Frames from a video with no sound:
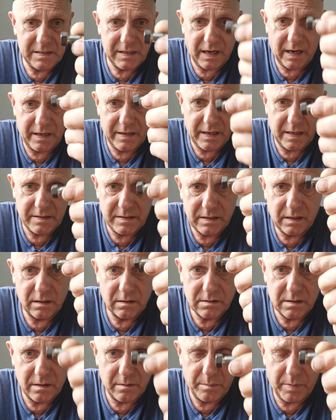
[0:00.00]

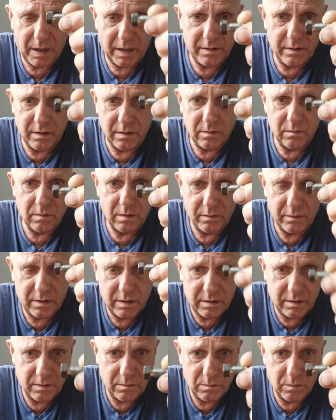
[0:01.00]
identical to the brand new one
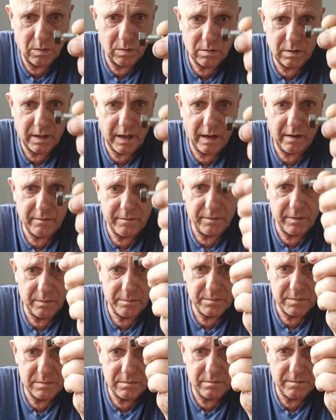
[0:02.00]
that you will get
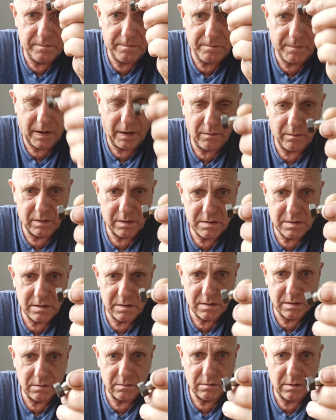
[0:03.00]
from Fowler
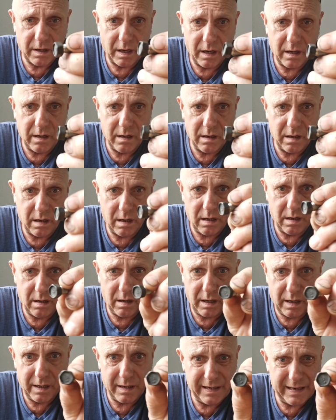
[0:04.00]
Suzuki
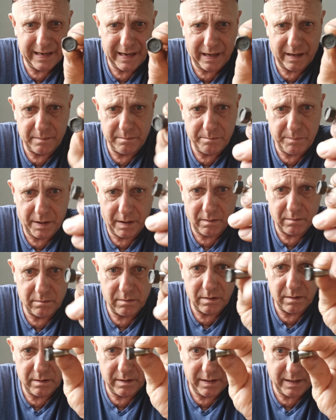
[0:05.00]
at
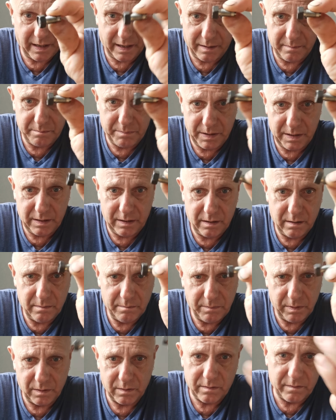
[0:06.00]
£9, 9p
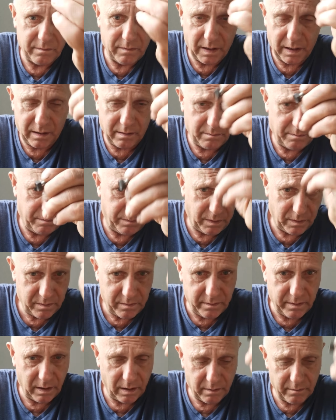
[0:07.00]
plus VAT
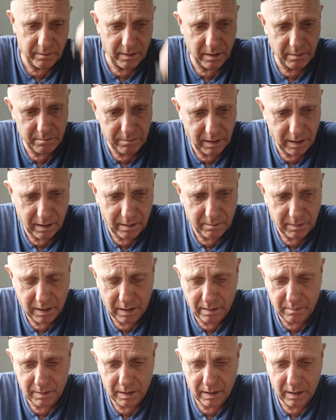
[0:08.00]
plus delivery, blah
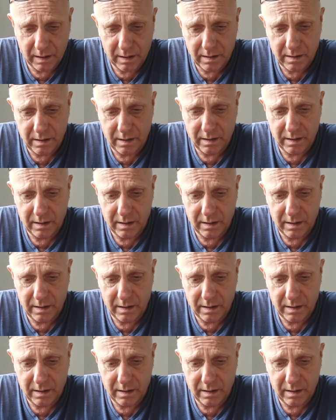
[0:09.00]
blah blah.